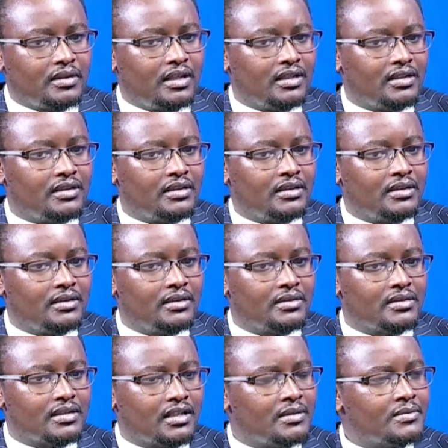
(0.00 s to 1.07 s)

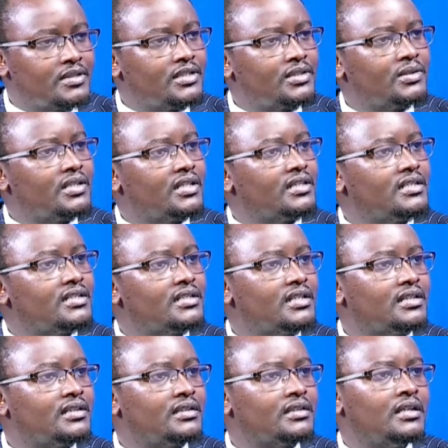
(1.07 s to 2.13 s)
girl circumcision and things
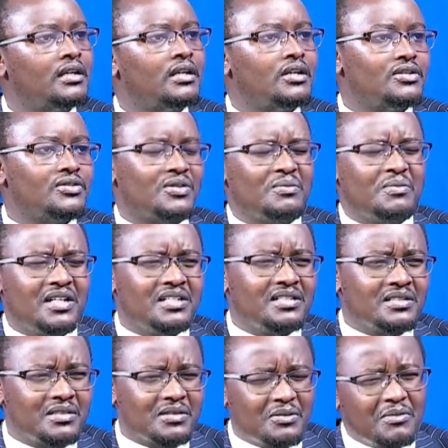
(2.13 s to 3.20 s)
like that. So you
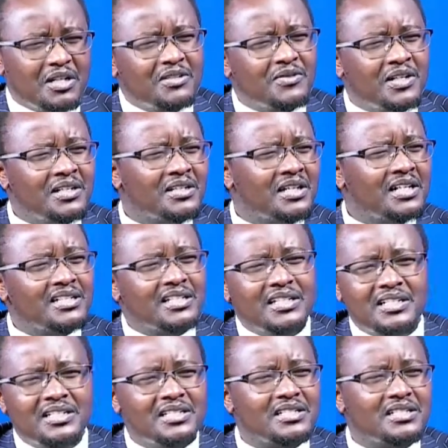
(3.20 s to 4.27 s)
might find that
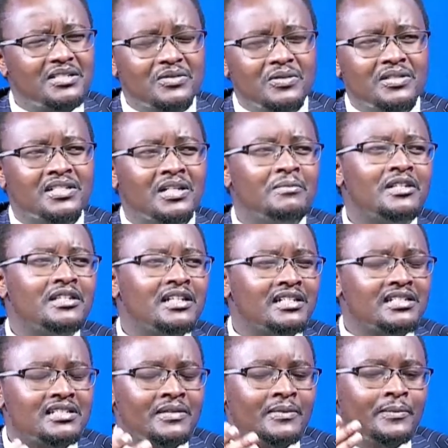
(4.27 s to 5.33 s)
age is not something
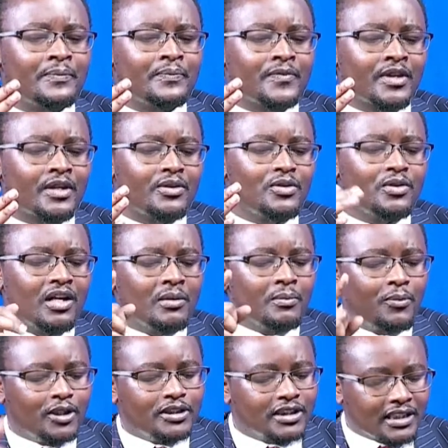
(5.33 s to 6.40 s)
that you
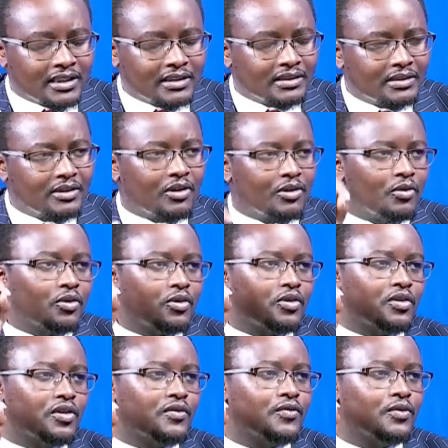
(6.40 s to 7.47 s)
can point at.
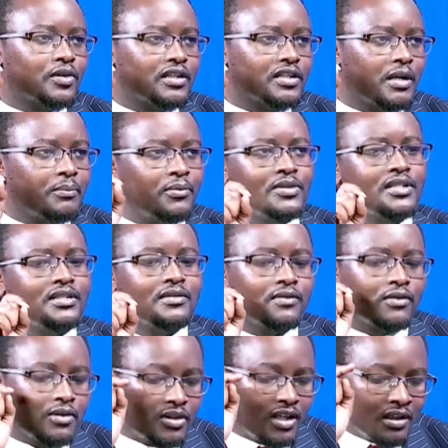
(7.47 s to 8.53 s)
If you read the
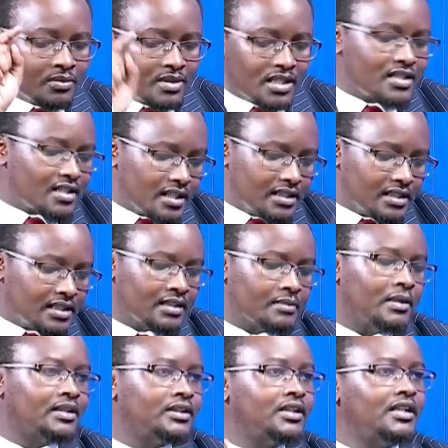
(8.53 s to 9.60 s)
positive law, you can say it's
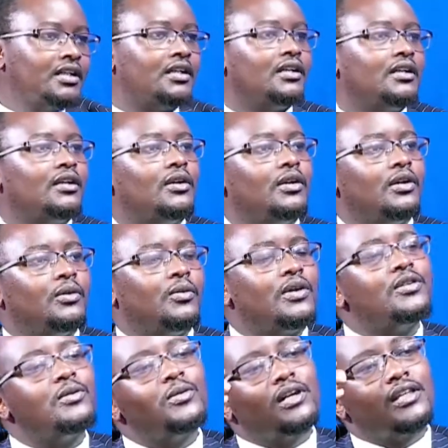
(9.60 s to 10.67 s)
18, but
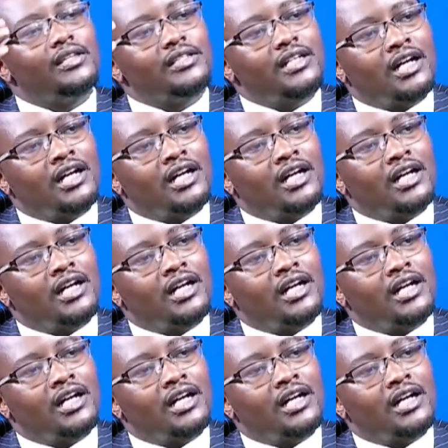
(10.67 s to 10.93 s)
when you look at the